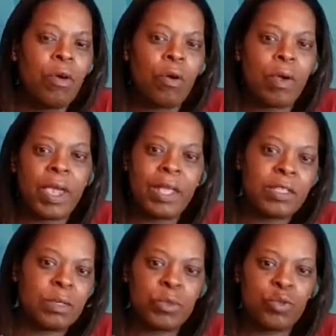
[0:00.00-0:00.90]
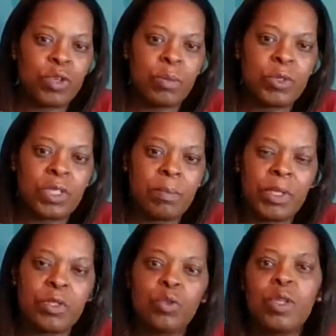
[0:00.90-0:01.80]
or add some trim or
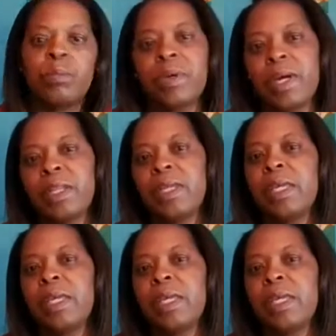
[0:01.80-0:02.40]
something to it, but